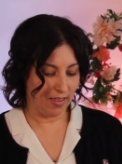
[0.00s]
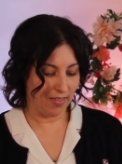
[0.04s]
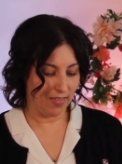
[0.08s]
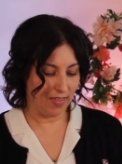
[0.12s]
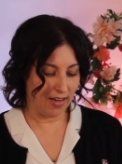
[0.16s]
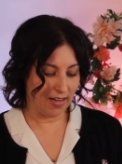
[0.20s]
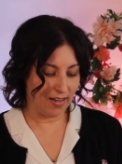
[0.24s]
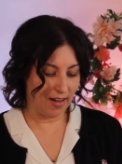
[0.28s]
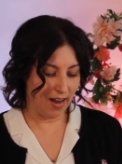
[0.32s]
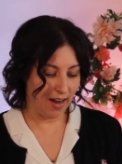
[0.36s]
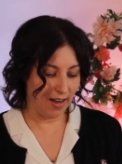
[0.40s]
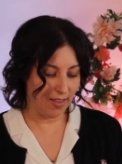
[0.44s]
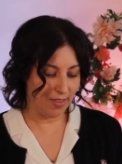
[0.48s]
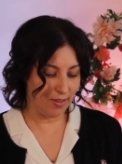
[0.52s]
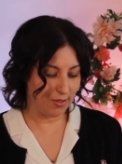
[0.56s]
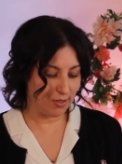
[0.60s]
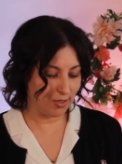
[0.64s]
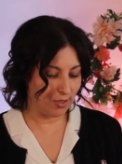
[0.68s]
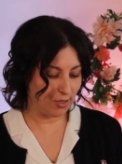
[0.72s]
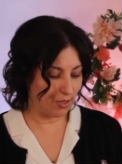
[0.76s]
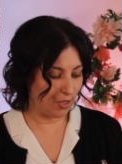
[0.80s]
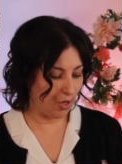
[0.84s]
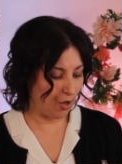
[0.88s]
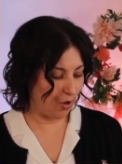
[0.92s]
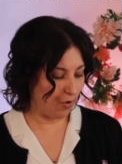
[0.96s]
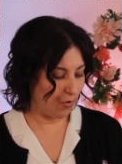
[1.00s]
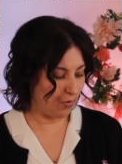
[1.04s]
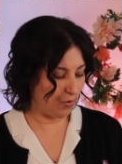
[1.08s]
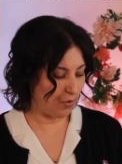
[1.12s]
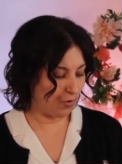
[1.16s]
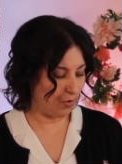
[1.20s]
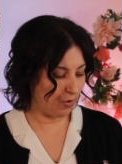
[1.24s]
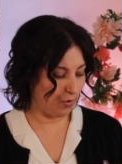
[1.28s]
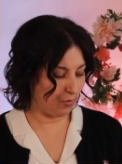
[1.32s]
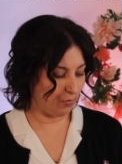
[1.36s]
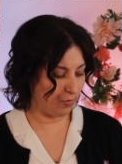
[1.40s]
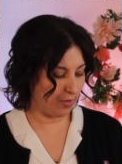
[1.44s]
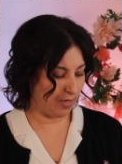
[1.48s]
They neither sow
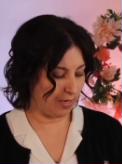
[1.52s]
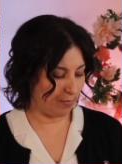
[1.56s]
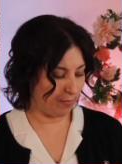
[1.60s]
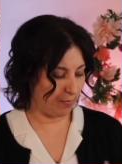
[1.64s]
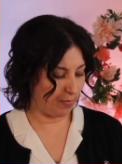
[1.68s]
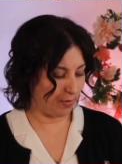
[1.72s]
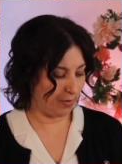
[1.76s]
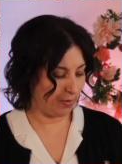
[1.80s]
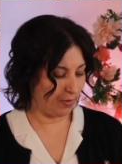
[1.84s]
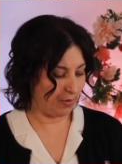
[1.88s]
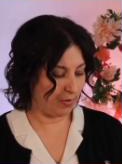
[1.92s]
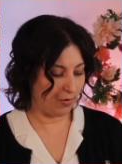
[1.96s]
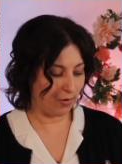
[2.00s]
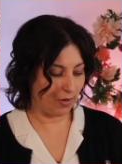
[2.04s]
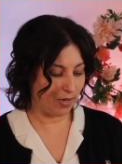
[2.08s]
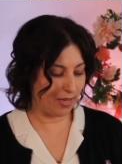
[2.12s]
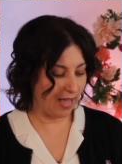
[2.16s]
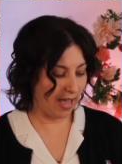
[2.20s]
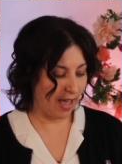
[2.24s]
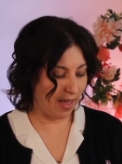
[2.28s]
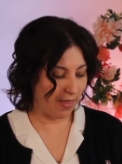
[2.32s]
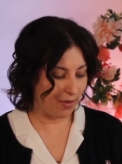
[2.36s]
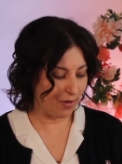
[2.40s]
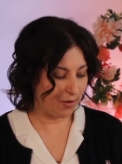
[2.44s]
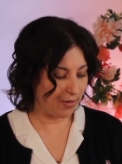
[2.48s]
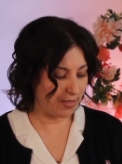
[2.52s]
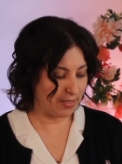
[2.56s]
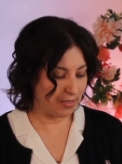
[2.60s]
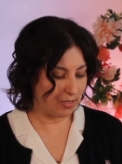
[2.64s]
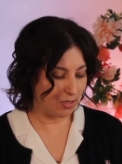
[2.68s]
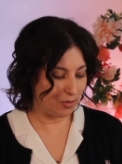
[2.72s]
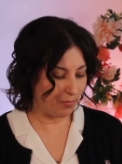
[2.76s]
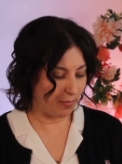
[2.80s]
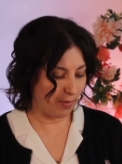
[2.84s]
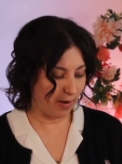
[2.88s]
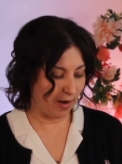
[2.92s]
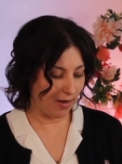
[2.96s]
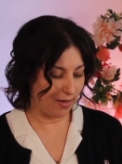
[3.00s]
nor reap, nor gather
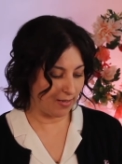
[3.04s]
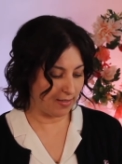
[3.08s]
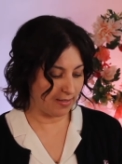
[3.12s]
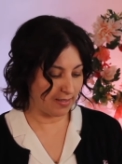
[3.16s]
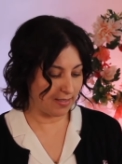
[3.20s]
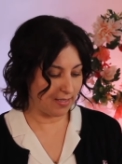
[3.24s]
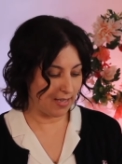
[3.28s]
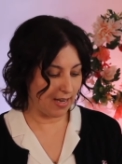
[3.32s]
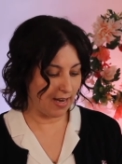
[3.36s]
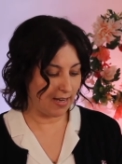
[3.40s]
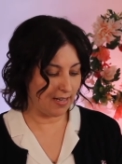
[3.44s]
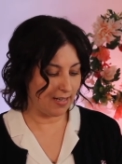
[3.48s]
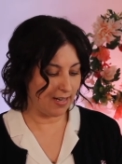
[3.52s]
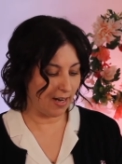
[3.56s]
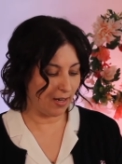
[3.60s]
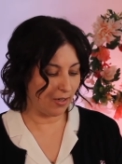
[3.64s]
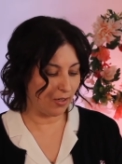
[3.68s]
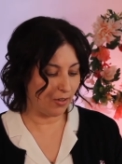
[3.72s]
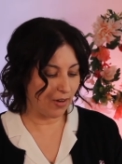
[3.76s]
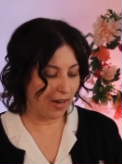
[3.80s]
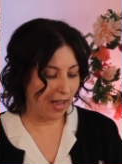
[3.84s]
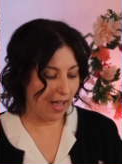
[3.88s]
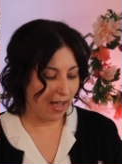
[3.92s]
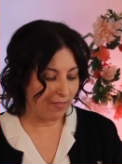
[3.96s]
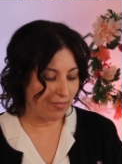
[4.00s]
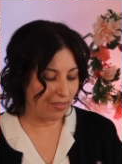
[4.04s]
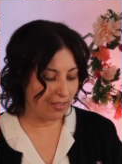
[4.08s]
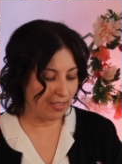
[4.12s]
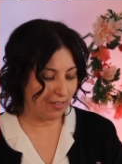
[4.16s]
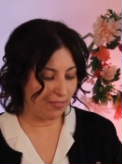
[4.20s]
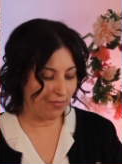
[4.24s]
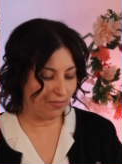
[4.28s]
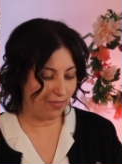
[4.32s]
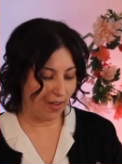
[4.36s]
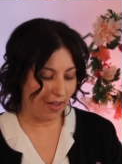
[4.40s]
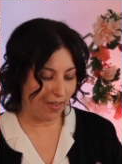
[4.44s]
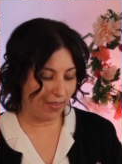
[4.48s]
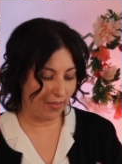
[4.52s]
into barns, and yet your
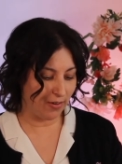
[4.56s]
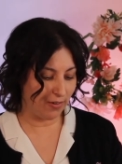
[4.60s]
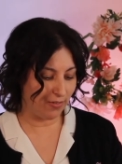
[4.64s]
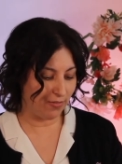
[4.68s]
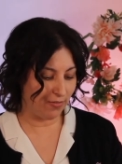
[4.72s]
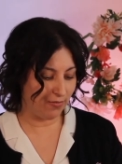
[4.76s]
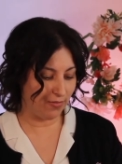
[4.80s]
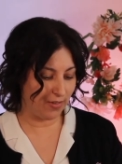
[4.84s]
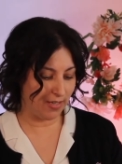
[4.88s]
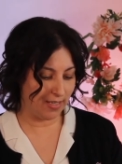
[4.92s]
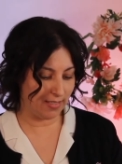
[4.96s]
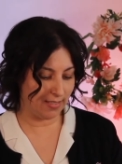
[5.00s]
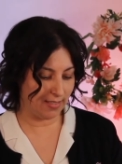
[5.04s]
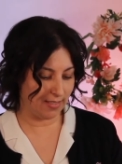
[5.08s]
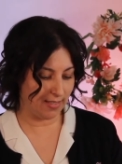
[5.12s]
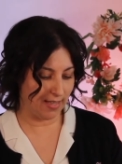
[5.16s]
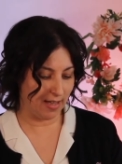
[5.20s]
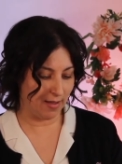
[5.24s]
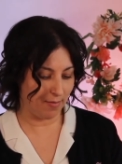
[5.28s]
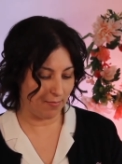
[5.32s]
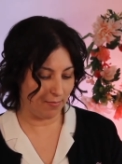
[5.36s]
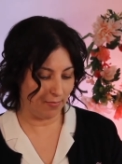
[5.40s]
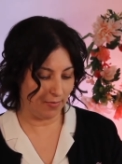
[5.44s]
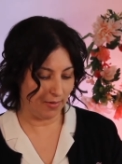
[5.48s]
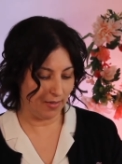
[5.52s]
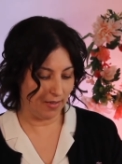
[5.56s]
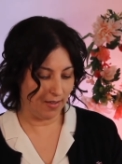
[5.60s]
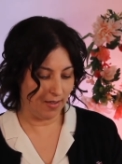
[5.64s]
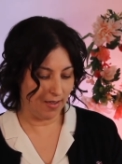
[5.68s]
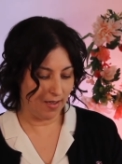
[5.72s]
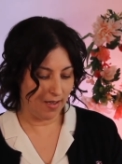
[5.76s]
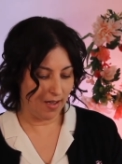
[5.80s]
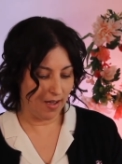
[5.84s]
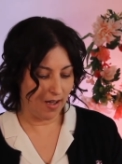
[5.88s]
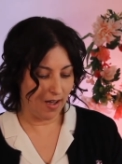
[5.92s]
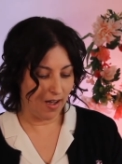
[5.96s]
heavenly Father feeds them.